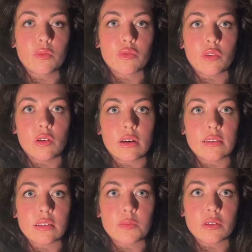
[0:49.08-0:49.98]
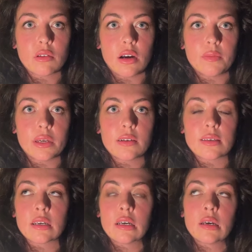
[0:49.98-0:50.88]
of come through and subscribe
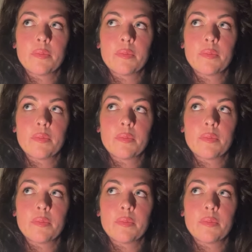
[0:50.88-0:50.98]
because